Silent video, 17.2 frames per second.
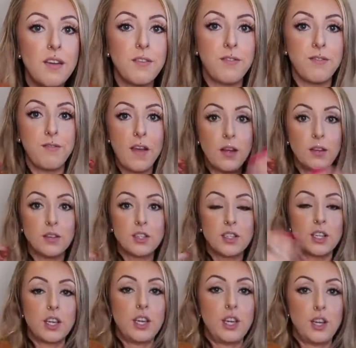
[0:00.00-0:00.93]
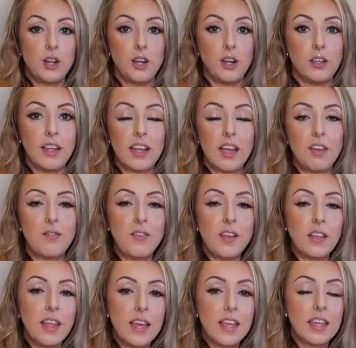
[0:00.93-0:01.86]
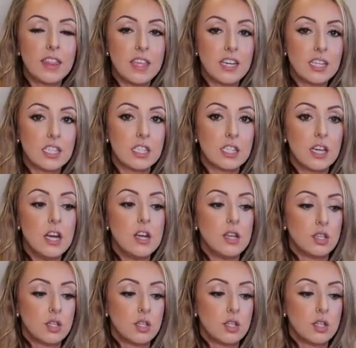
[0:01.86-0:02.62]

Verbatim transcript: I felt secure. Like I feel like this